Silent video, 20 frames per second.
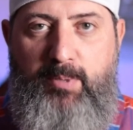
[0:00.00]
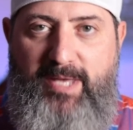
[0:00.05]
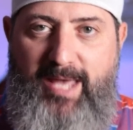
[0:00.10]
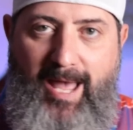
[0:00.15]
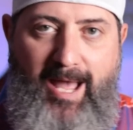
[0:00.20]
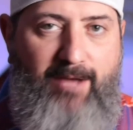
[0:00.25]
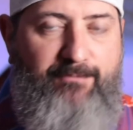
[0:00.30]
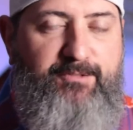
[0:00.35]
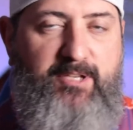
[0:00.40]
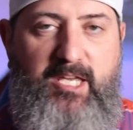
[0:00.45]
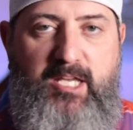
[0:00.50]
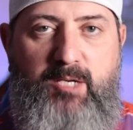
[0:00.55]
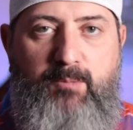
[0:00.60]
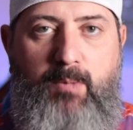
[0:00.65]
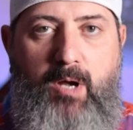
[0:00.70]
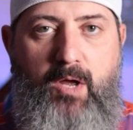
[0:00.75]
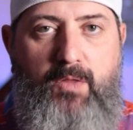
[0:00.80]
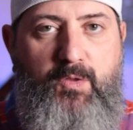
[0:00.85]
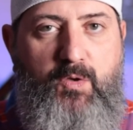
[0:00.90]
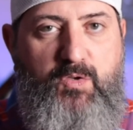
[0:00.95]
But you have to get
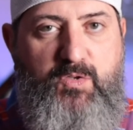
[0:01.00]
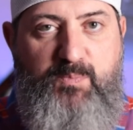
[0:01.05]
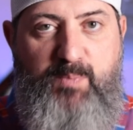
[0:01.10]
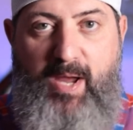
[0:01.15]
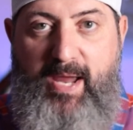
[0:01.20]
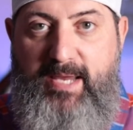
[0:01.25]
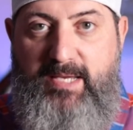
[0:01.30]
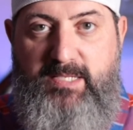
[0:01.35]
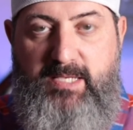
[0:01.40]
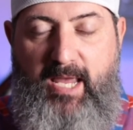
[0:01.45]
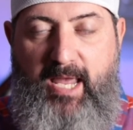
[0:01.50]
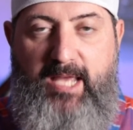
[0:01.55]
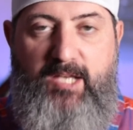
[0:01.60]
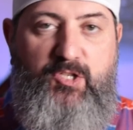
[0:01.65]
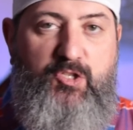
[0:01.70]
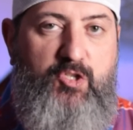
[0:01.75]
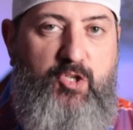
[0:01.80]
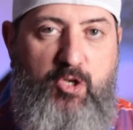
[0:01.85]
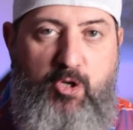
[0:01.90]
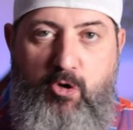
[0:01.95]
them on those bikes,
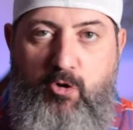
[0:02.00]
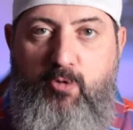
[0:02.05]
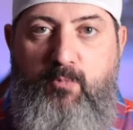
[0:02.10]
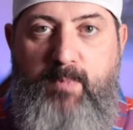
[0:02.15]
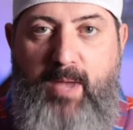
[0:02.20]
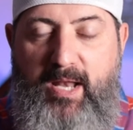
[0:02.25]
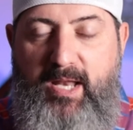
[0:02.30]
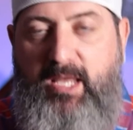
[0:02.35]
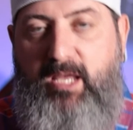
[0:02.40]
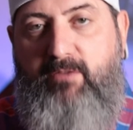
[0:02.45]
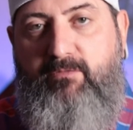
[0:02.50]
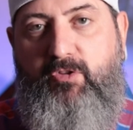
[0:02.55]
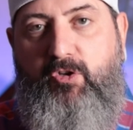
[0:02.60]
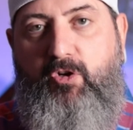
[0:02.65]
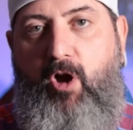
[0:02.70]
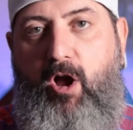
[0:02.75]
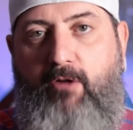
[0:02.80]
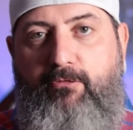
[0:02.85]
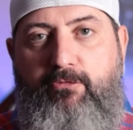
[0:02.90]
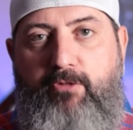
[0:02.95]
and too many of
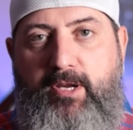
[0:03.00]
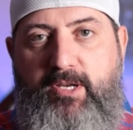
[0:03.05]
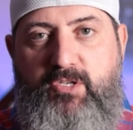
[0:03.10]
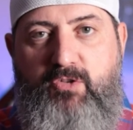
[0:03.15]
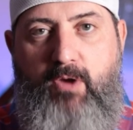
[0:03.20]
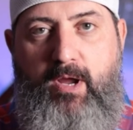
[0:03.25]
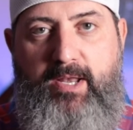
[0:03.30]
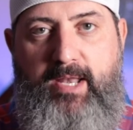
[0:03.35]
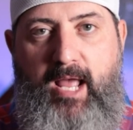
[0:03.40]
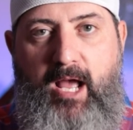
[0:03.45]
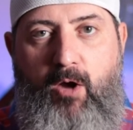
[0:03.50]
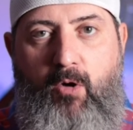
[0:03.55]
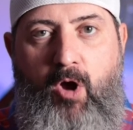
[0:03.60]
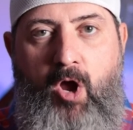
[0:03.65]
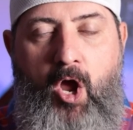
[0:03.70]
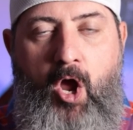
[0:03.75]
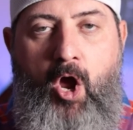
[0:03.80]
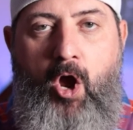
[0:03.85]
their offerings right now